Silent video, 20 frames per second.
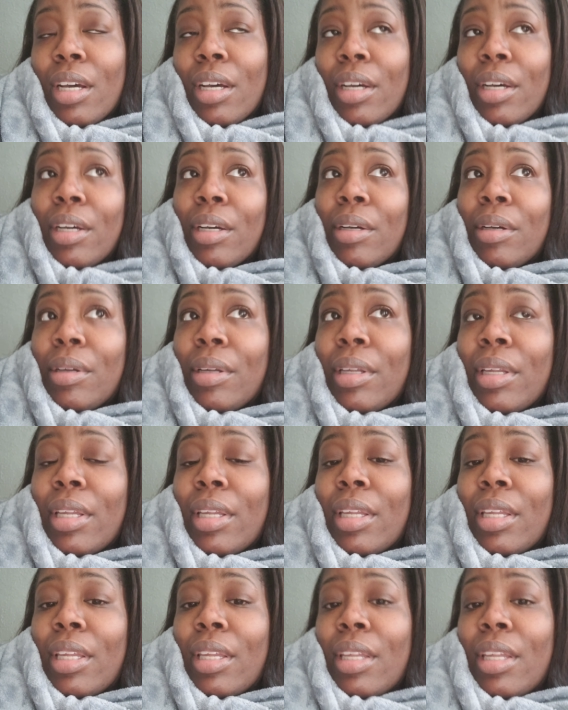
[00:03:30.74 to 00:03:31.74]
uh,
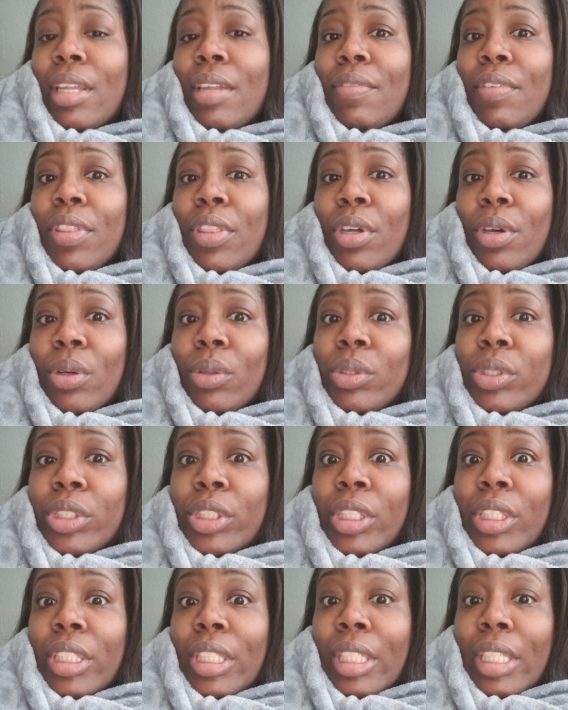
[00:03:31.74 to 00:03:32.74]
even though
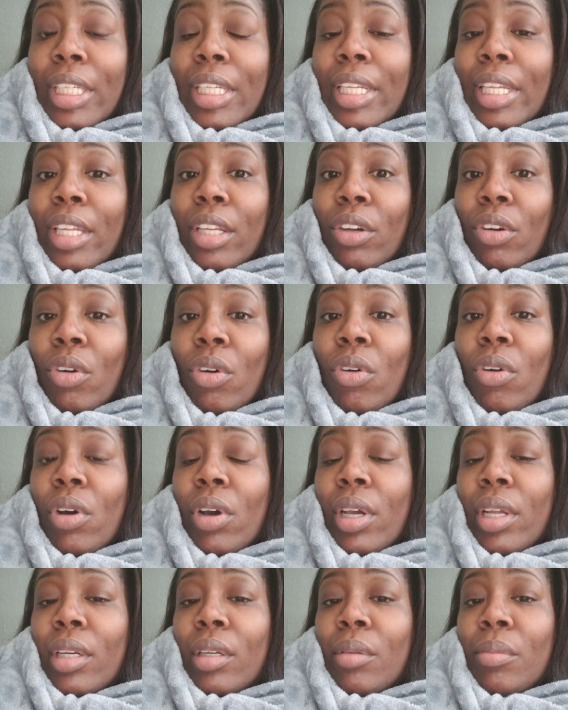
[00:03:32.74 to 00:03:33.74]
she did get
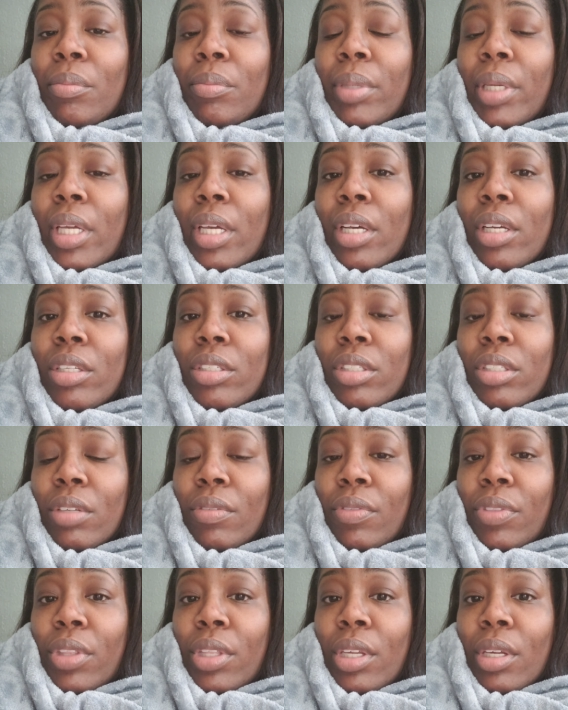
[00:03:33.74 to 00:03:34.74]
on because
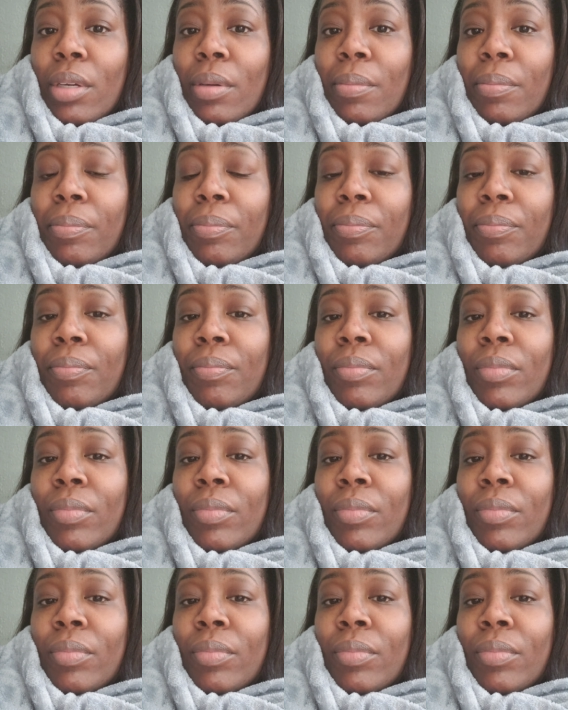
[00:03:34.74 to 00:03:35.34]
of them,